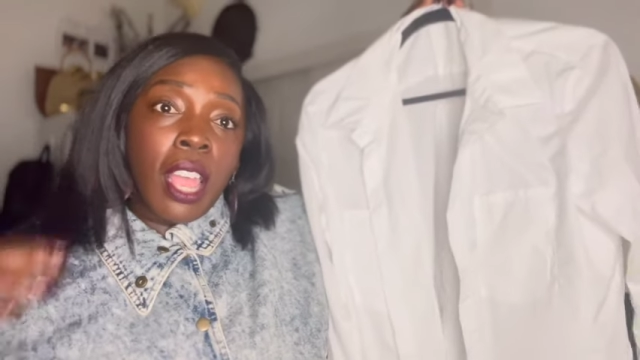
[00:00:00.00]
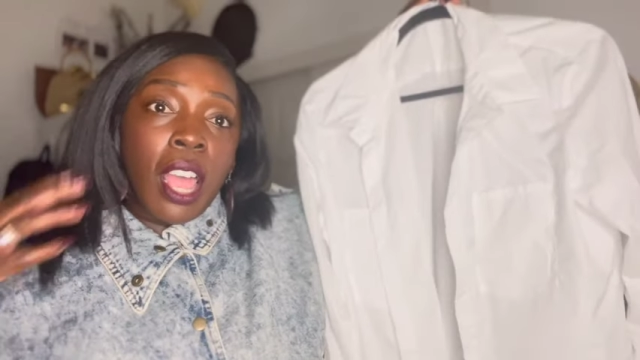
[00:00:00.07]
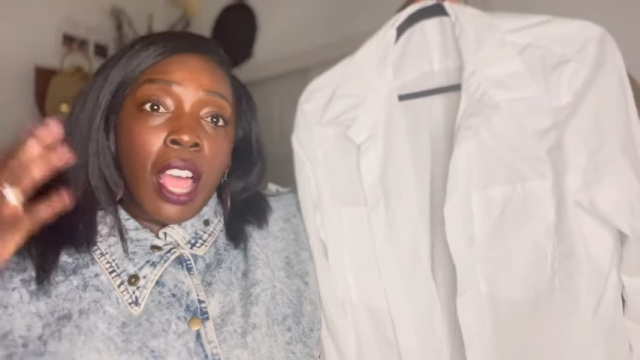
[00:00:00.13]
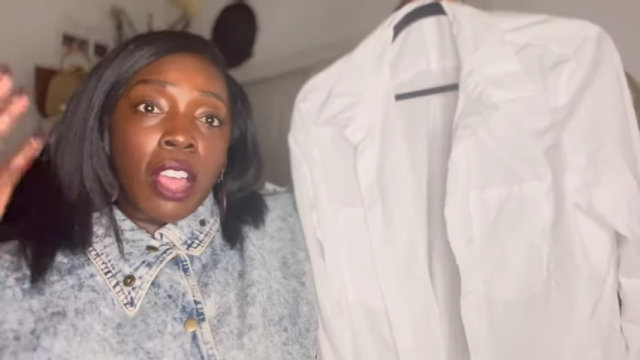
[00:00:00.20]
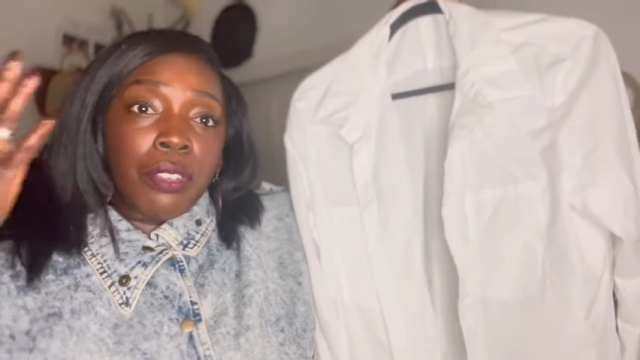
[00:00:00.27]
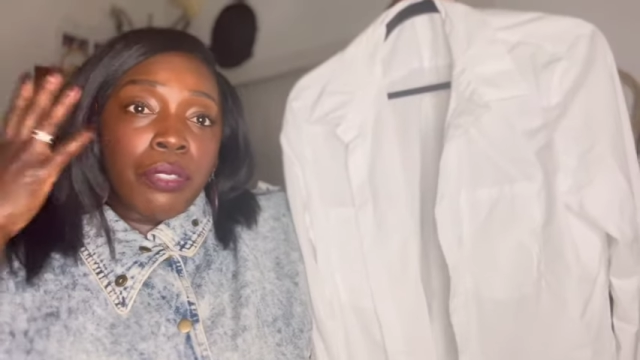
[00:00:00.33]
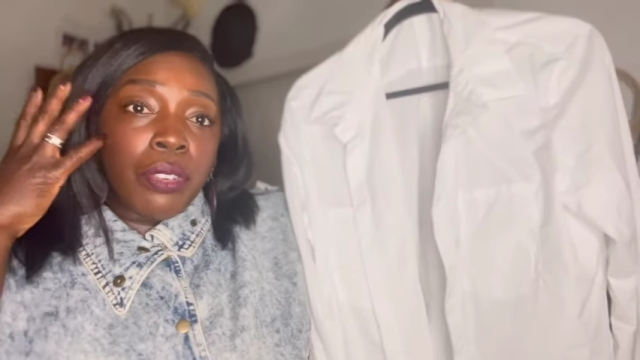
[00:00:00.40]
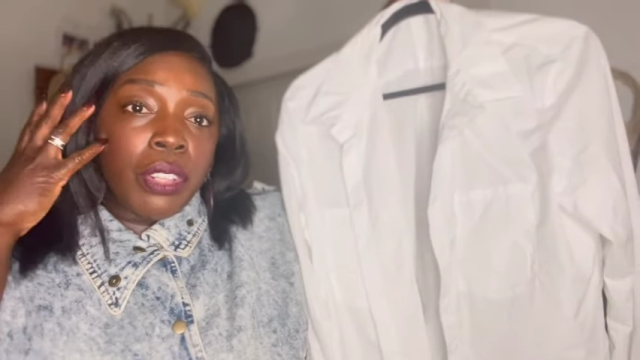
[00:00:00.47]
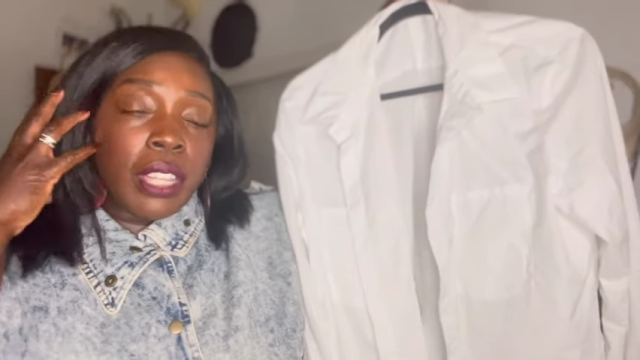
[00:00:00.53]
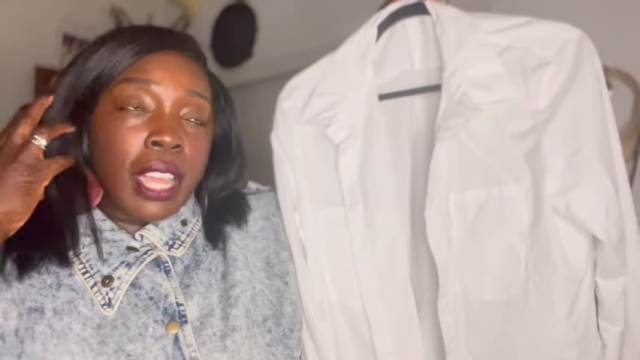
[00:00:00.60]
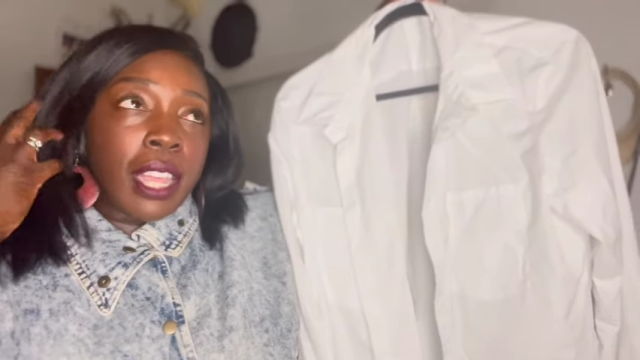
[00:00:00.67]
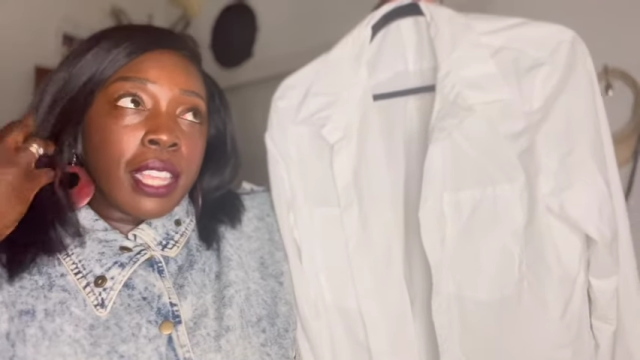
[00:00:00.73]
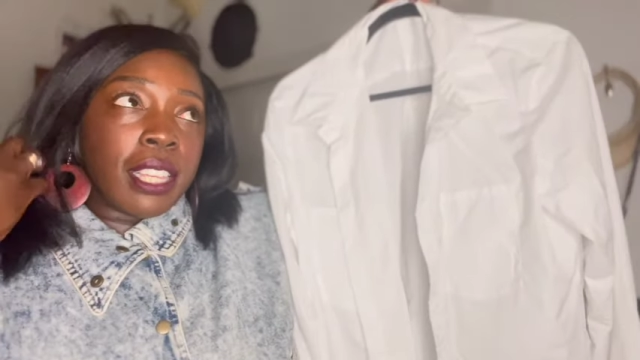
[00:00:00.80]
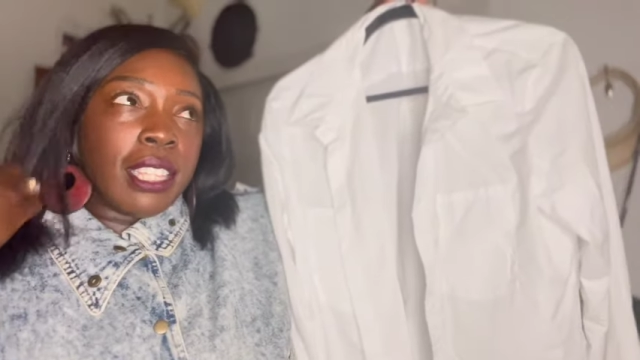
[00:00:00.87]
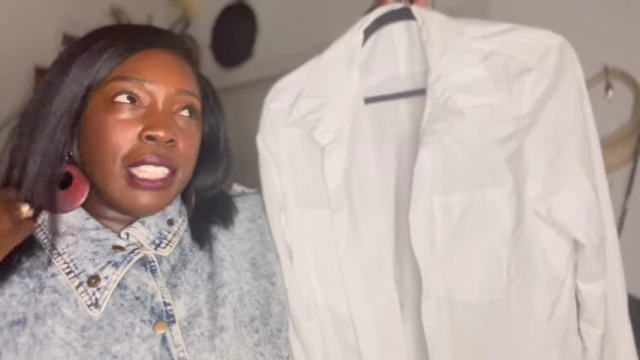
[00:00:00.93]
I feel
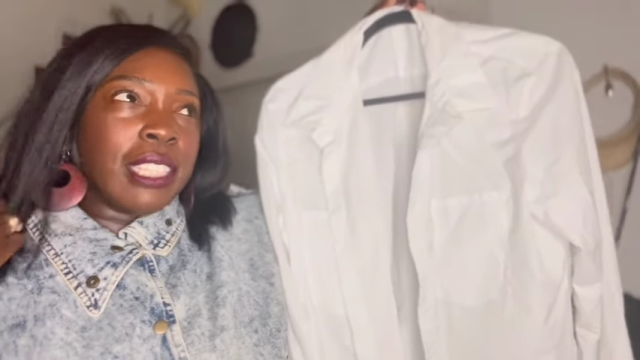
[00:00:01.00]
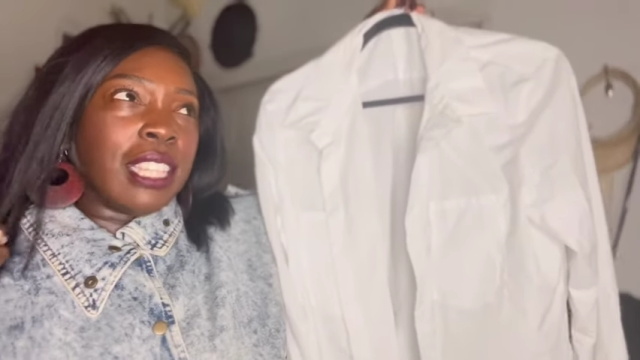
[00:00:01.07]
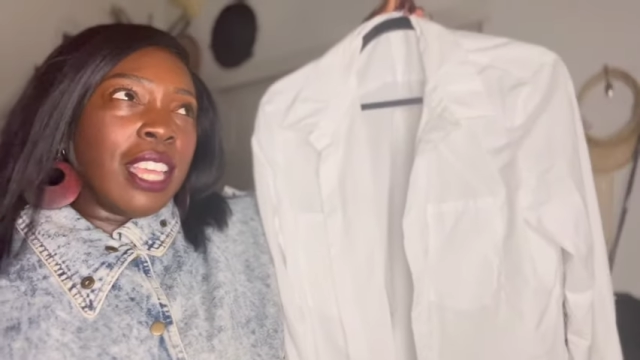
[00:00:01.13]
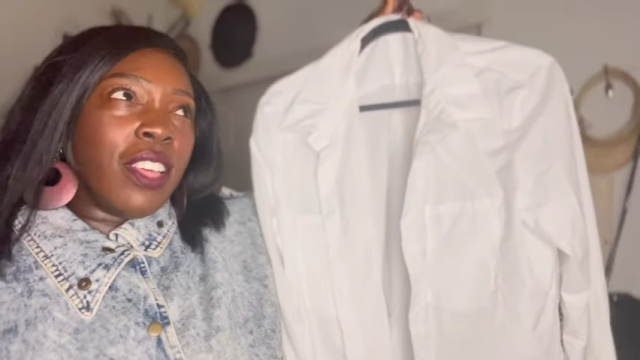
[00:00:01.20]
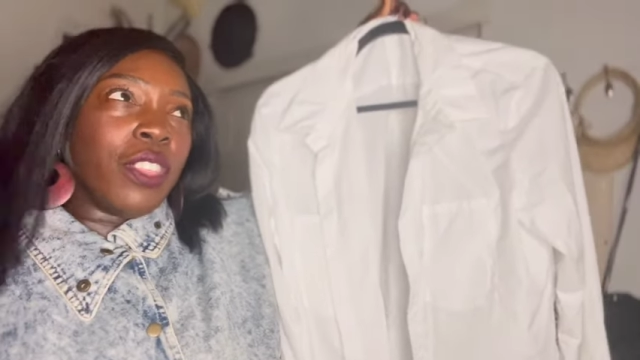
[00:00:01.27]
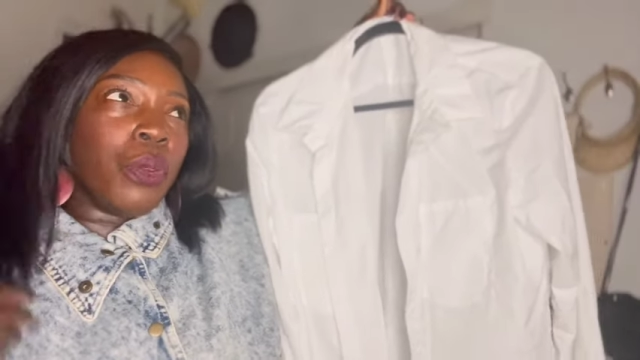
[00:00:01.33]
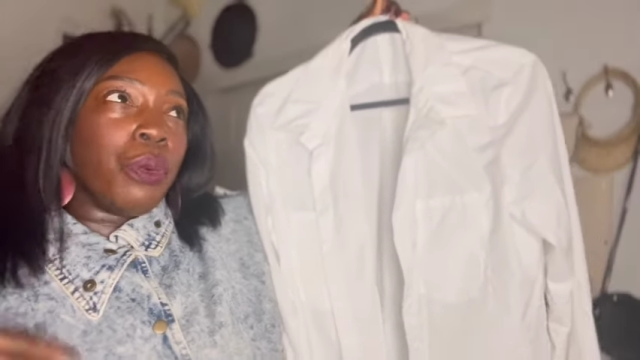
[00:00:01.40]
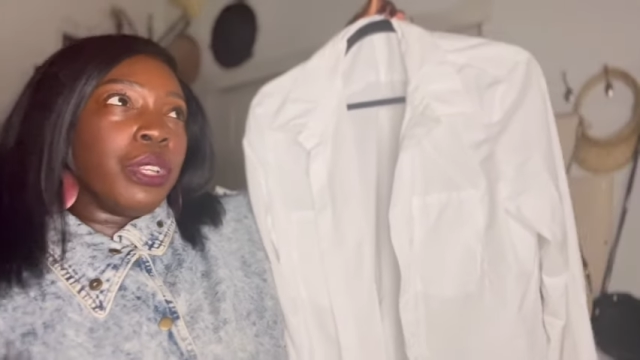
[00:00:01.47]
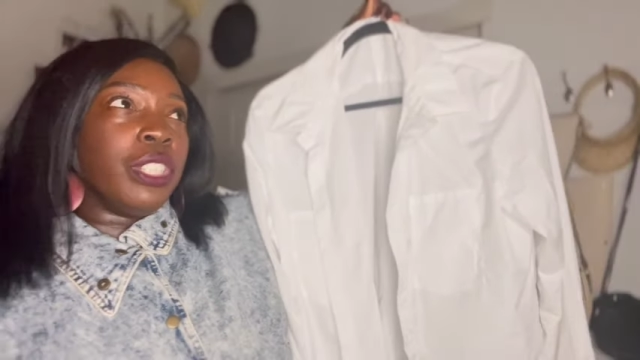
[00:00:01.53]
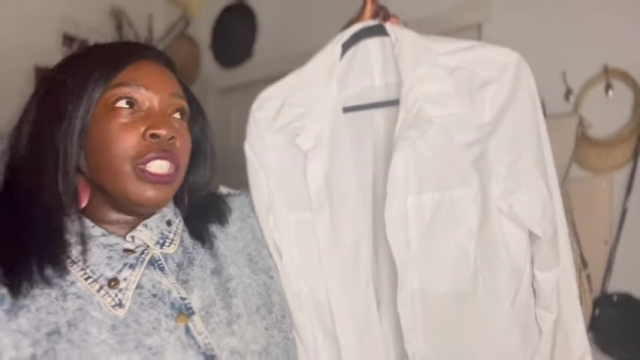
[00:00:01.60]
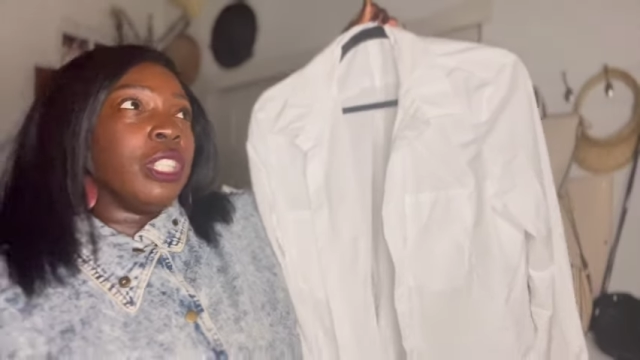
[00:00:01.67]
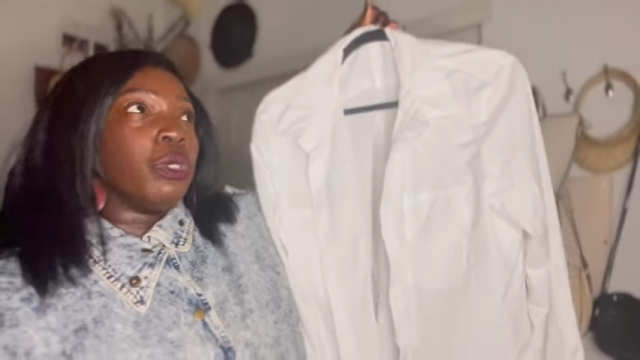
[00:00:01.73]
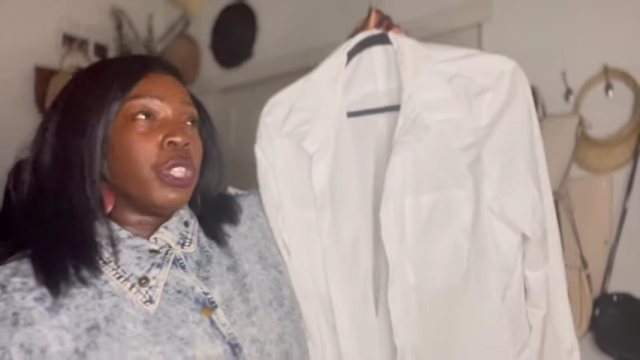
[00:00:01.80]
like the other one just